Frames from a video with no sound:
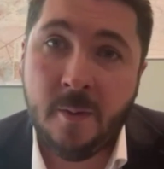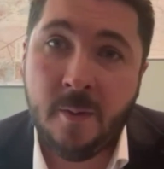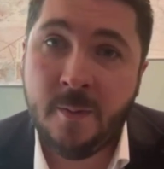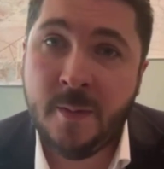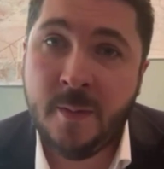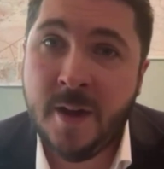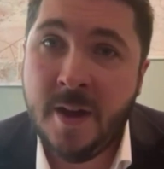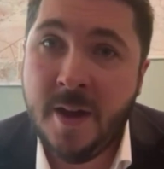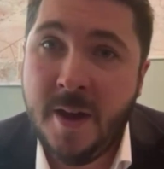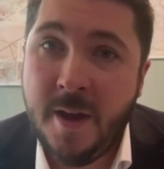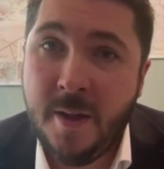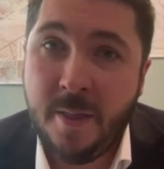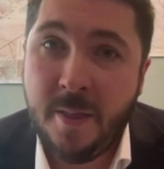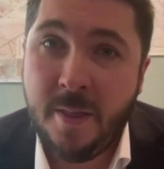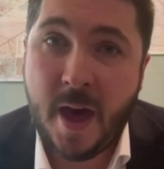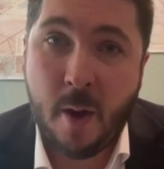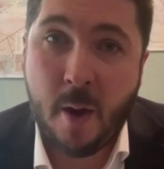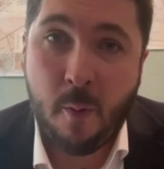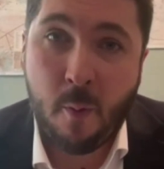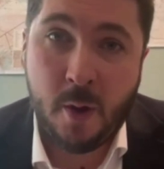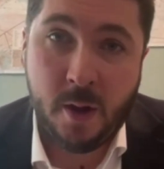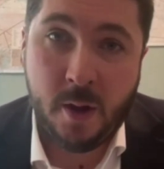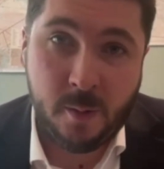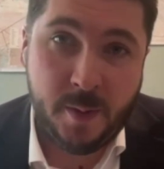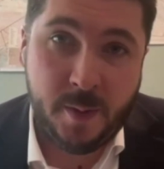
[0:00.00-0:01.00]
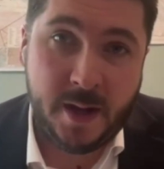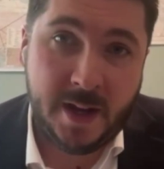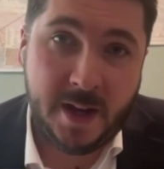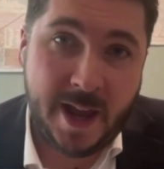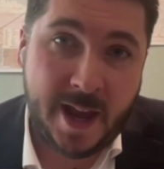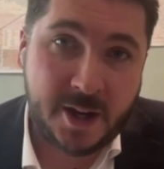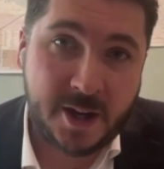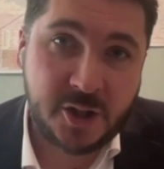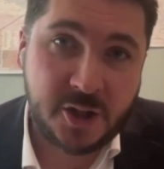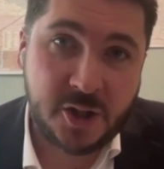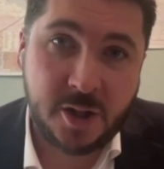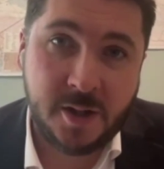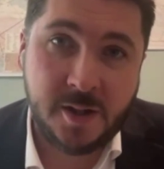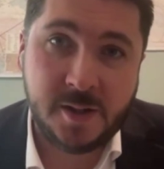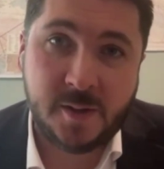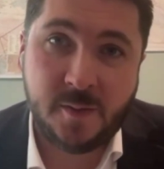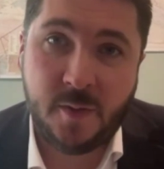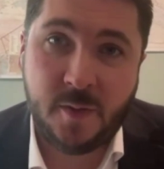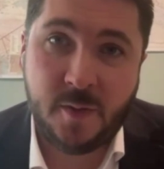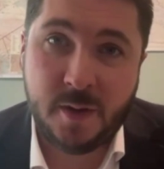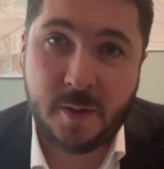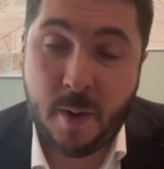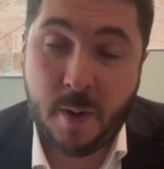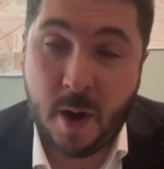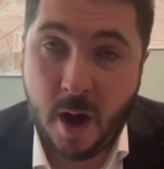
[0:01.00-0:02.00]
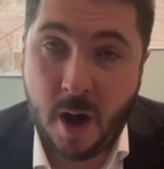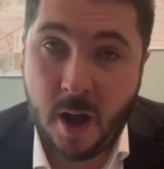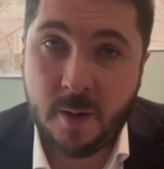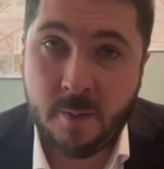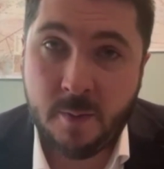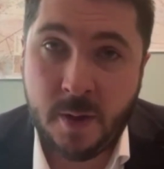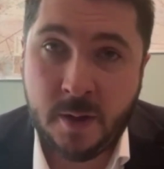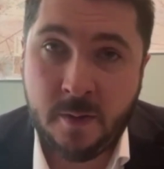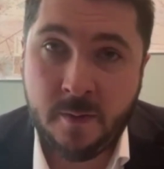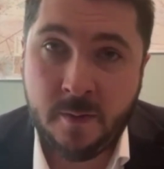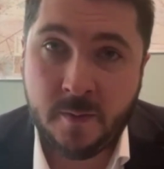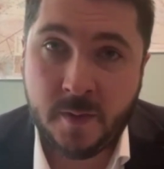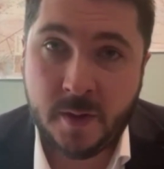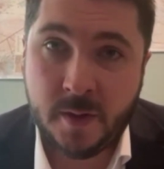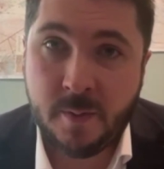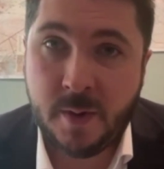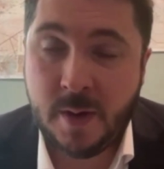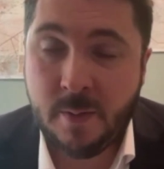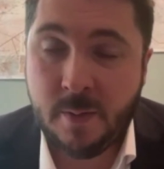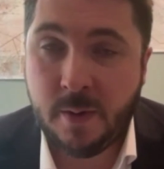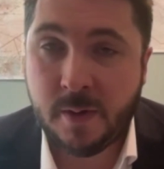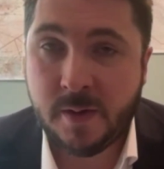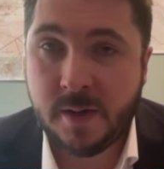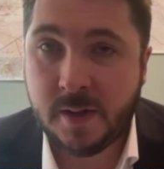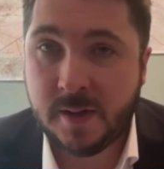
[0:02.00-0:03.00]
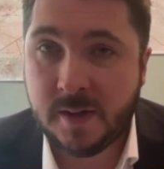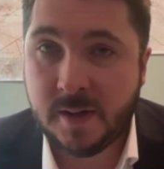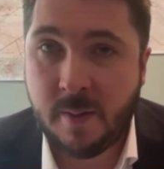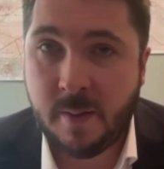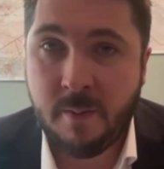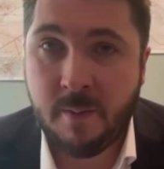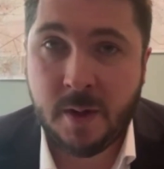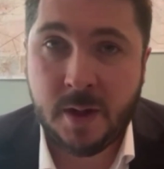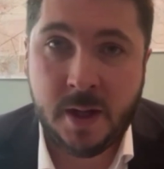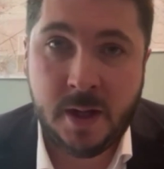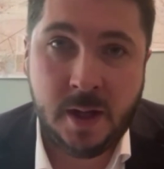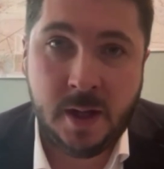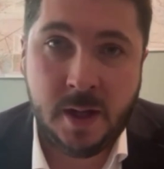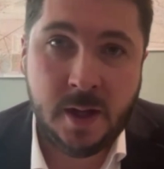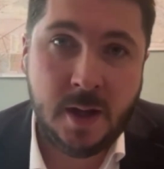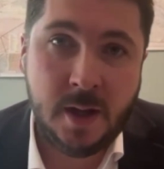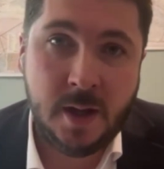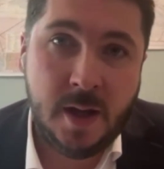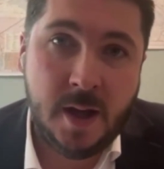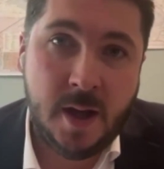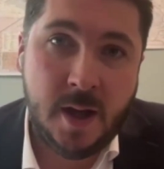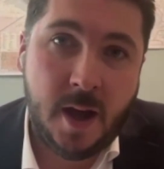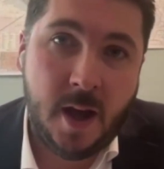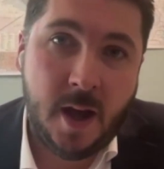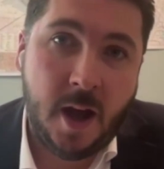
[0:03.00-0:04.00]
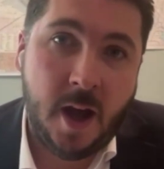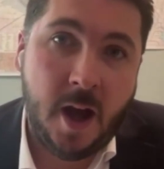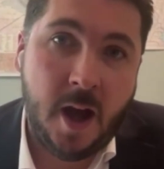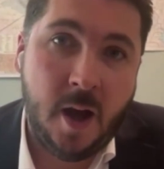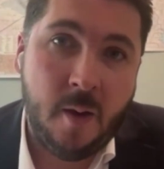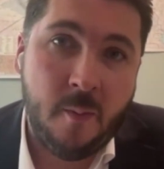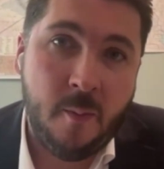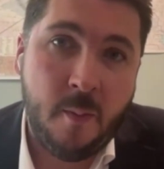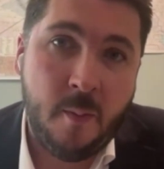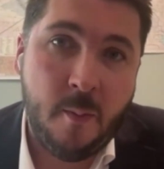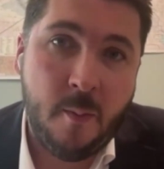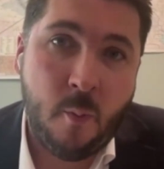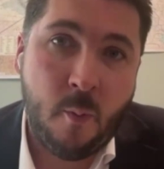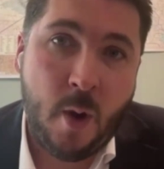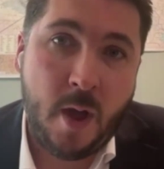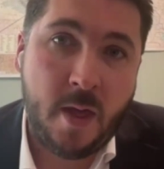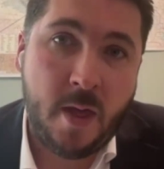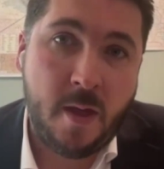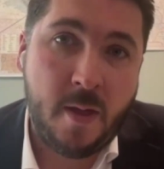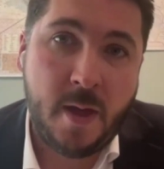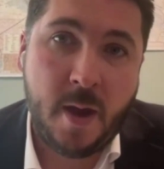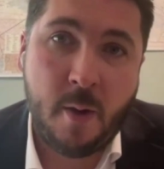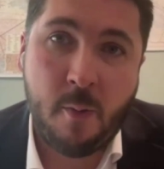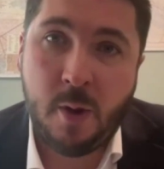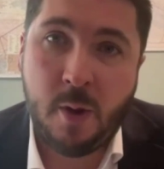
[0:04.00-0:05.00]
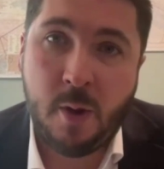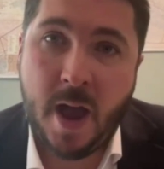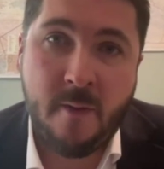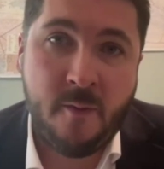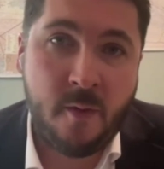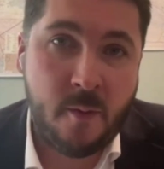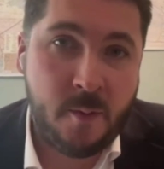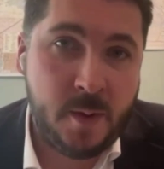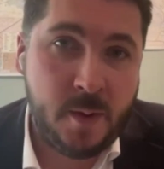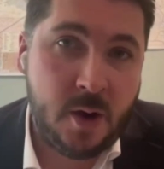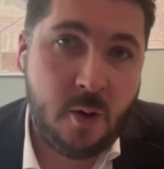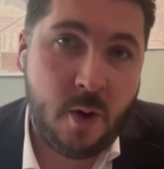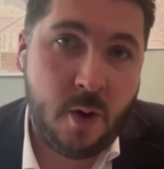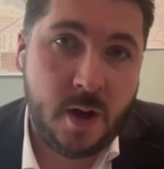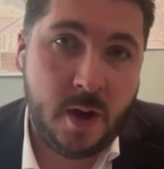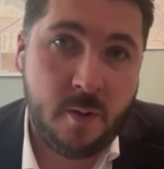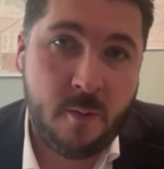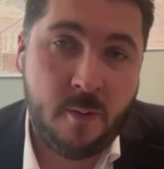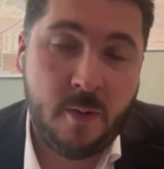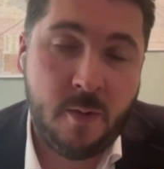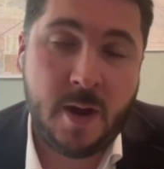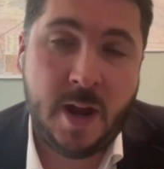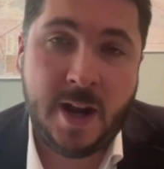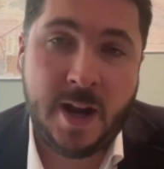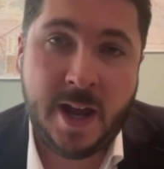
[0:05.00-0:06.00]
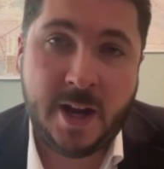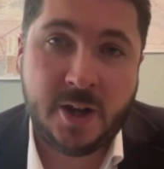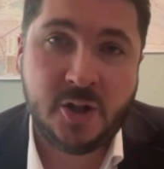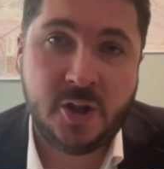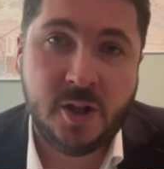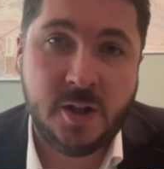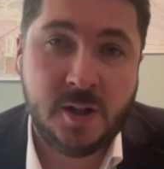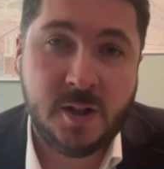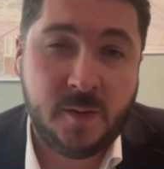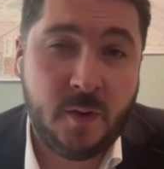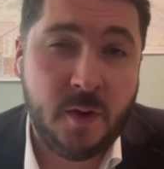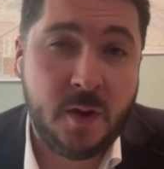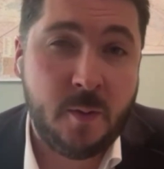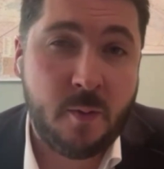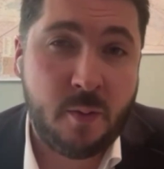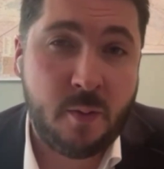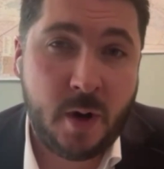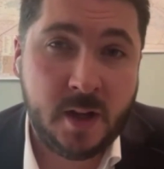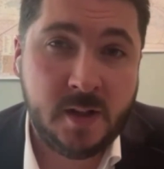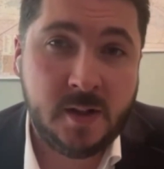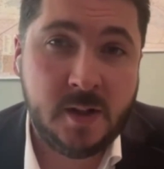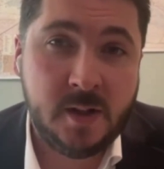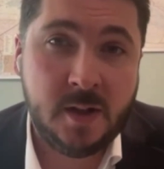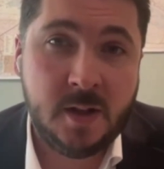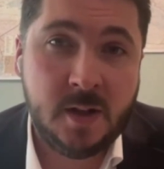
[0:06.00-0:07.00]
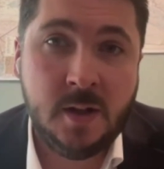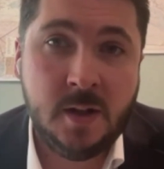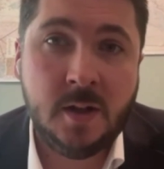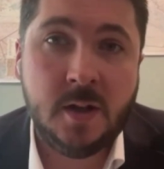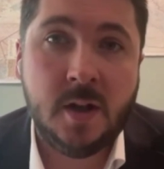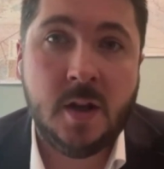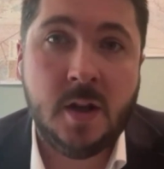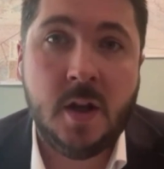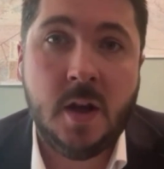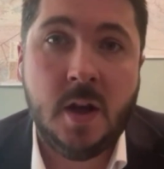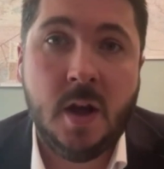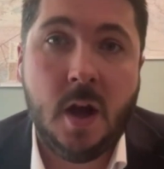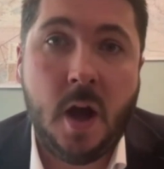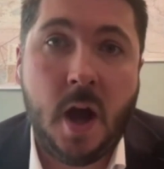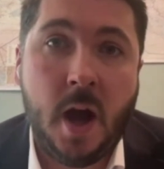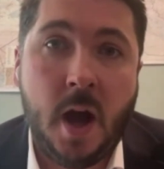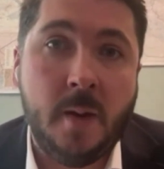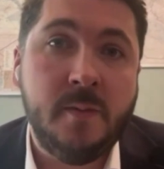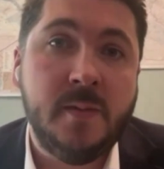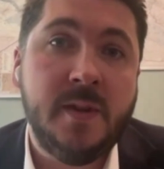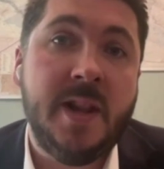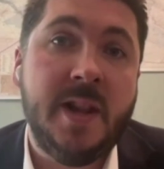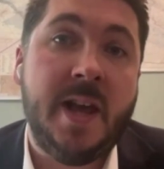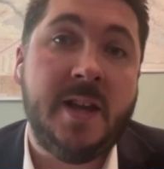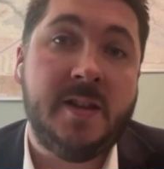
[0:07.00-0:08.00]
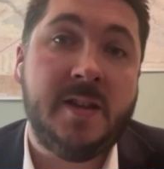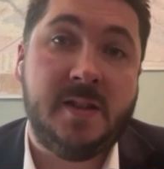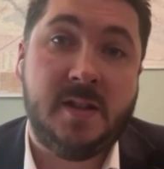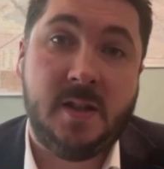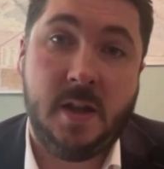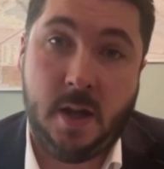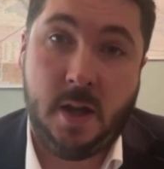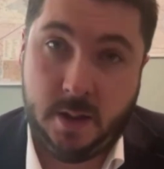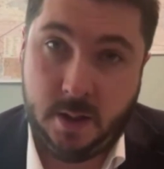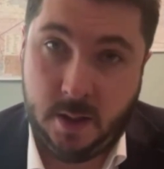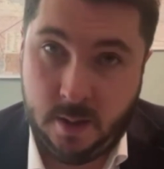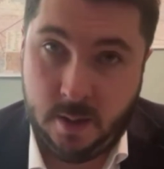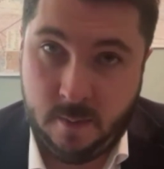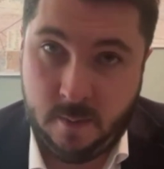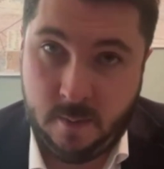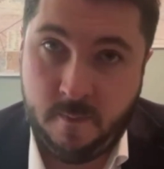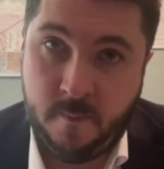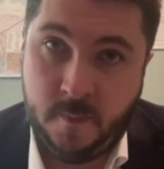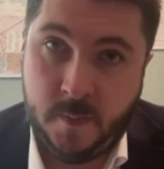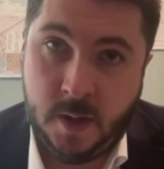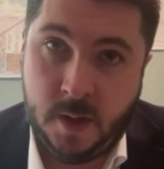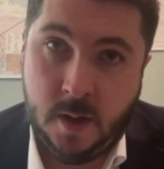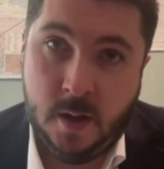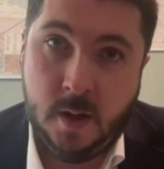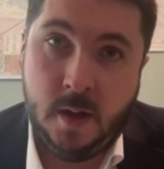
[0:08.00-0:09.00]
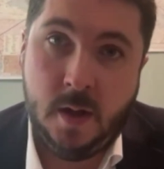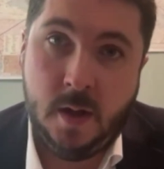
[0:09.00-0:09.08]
There will be elections for the parliament, for the People's Assembly. Whether there will ever be elections for the president, I'm less certain.